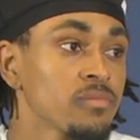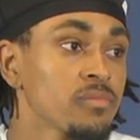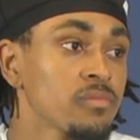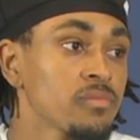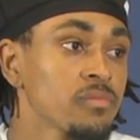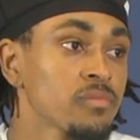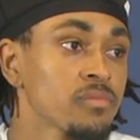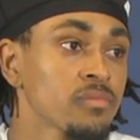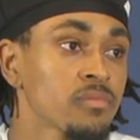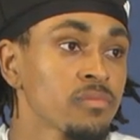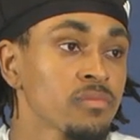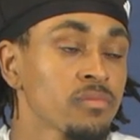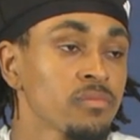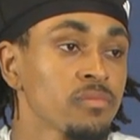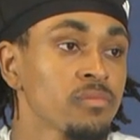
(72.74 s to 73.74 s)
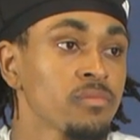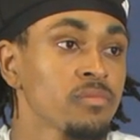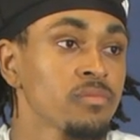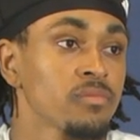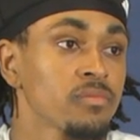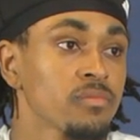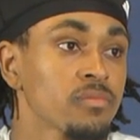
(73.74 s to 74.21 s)
I know he was
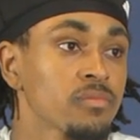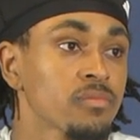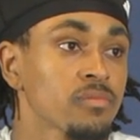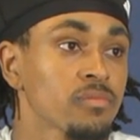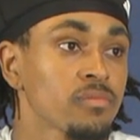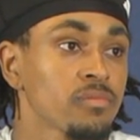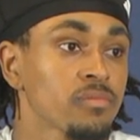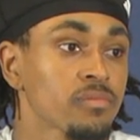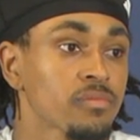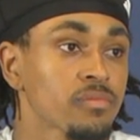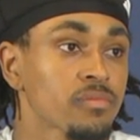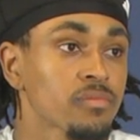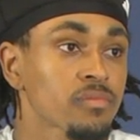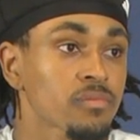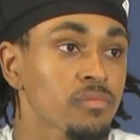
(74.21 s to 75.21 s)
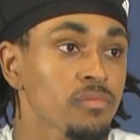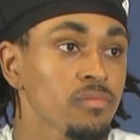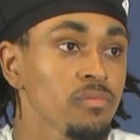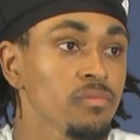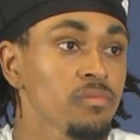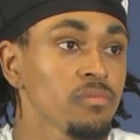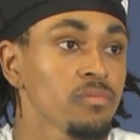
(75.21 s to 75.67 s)
just hired just a little bit ago, but
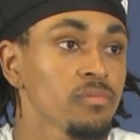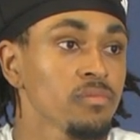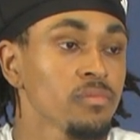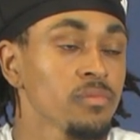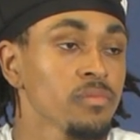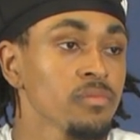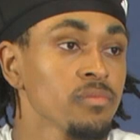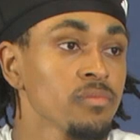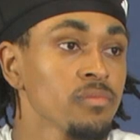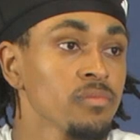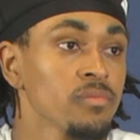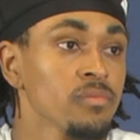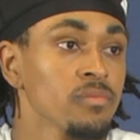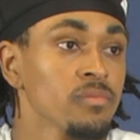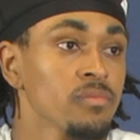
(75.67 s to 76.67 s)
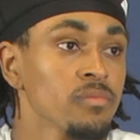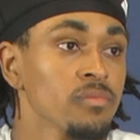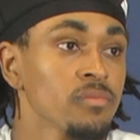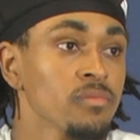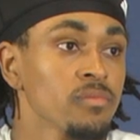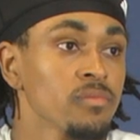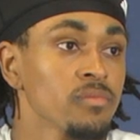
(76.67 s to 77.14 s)
what's it been like building your
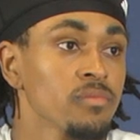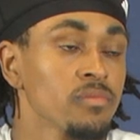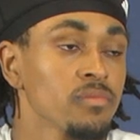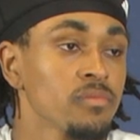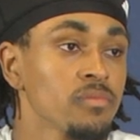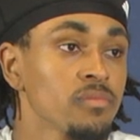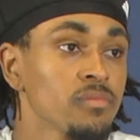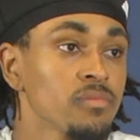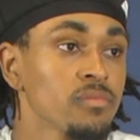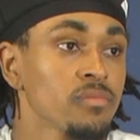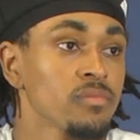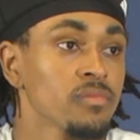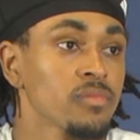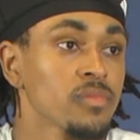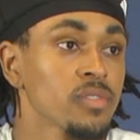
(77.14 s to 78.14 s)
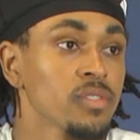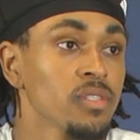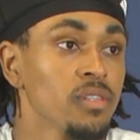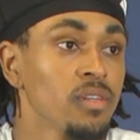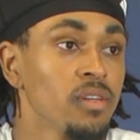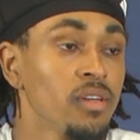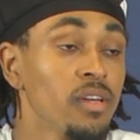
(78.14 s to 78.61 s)
relationship with Coach Peoples so
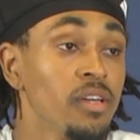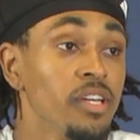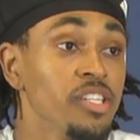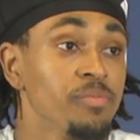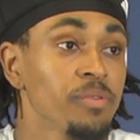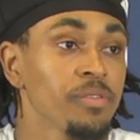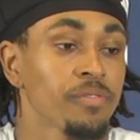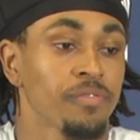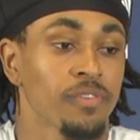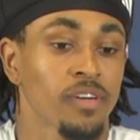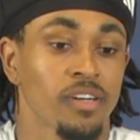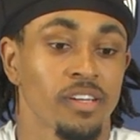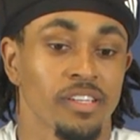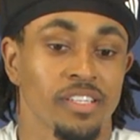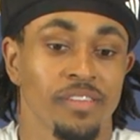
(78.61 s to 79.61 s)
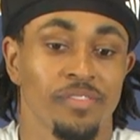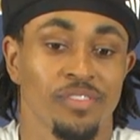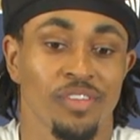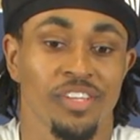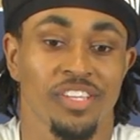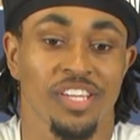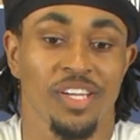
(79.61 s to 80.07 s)
far? It's been fun, even
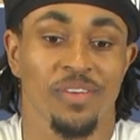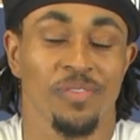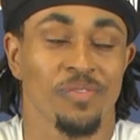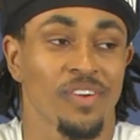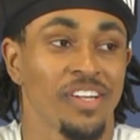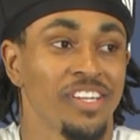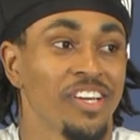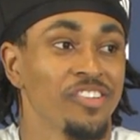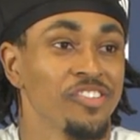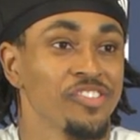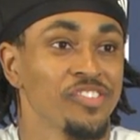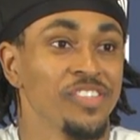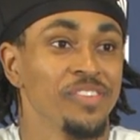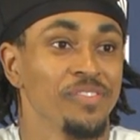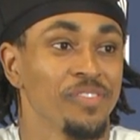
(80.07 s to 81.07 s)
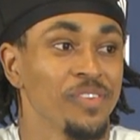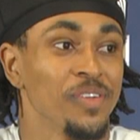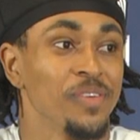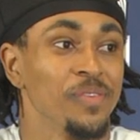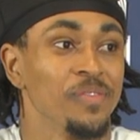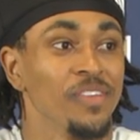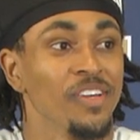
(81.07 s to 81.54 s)
though he came from right down the street
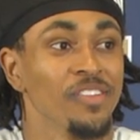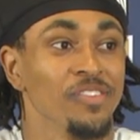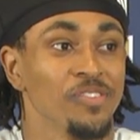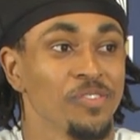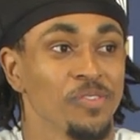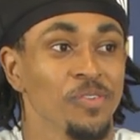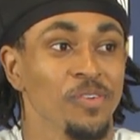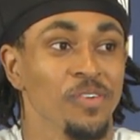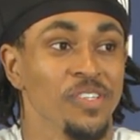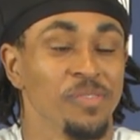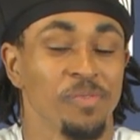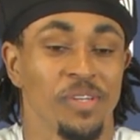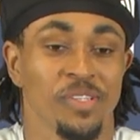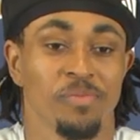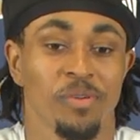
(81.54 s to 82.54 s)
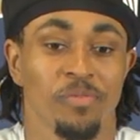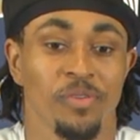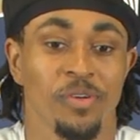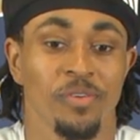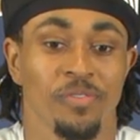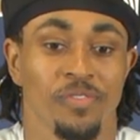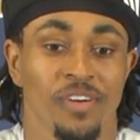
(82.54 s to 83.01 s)
from the other school. It's been
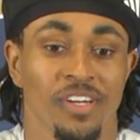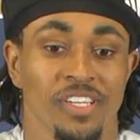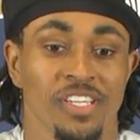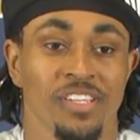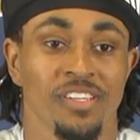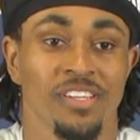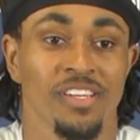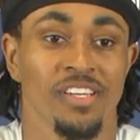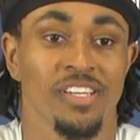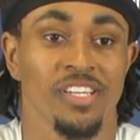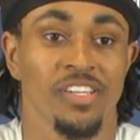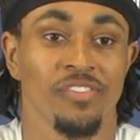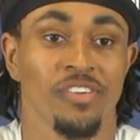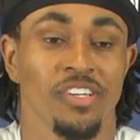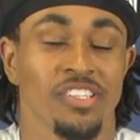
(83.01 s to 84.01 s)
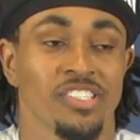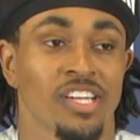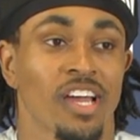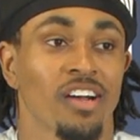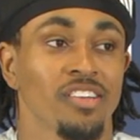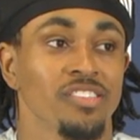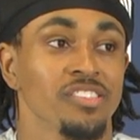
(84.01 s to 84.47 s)
real fun. He really
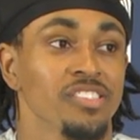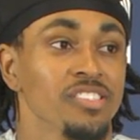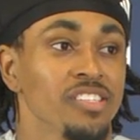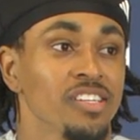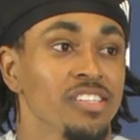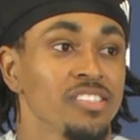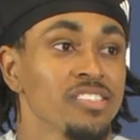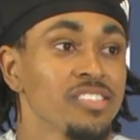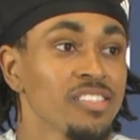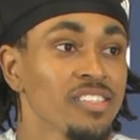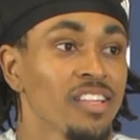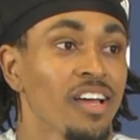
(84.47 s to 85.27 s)
challenges us